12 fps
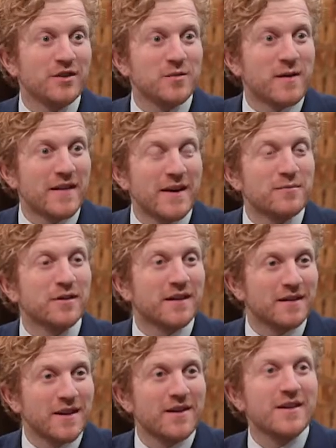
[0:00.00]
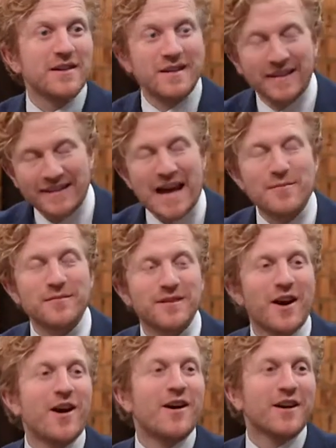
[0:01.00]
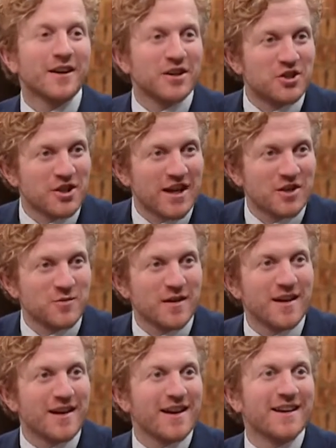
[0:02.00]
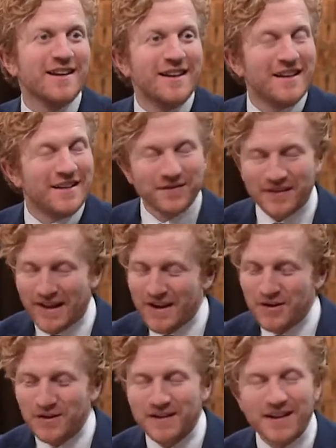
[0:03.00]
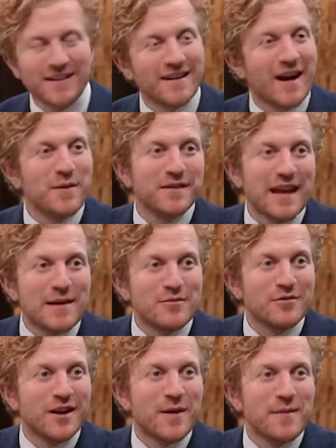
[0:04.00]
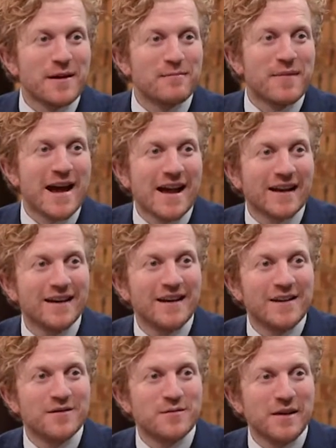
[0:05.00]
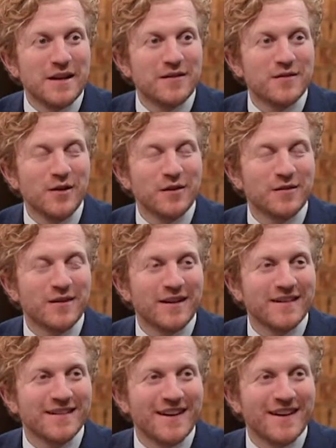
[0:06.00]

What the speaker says: you about that because the exams are going to change, we hear. Like you said, times table coming back, familiar for lots of us.